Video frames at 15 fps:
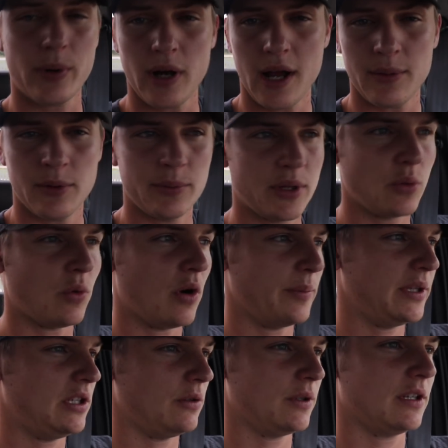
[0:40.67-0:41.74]
probably won't
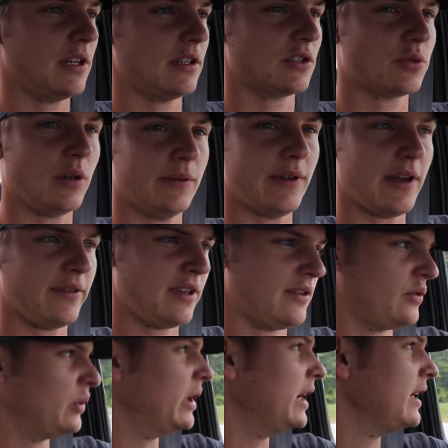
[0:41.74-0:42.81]
be doing another 12-valve
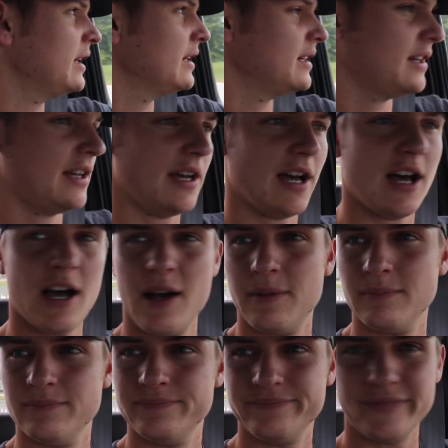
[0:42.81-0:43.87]
giveaway
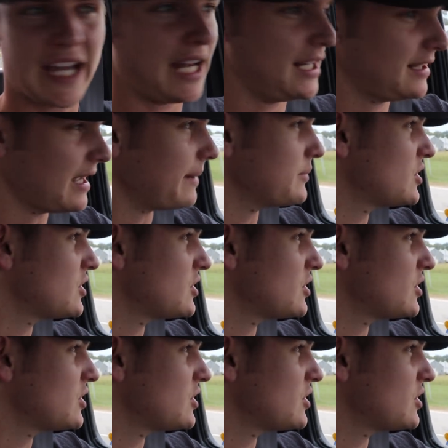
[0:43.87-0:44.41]
anytime